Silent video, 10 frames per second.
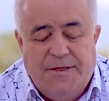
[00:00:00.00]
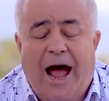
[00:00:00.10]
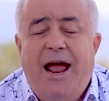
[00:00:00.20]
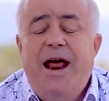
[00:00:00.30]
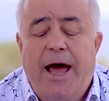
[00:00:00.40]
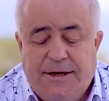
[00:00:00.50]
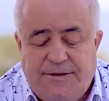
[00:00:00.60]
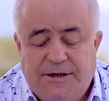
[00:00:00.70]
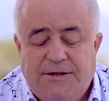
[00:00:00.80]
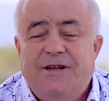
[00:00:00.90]
Dein
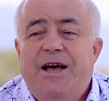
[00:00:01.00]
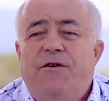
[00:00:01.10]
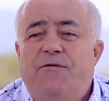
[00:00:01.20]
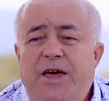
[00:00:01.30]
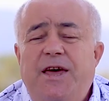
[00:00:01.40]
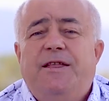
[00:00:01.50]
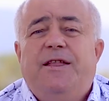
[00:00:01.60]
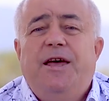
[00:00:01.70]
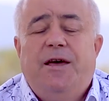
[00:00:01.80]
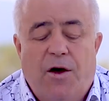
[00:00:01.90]
Herz ist
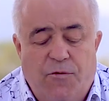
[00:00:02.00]
wichtig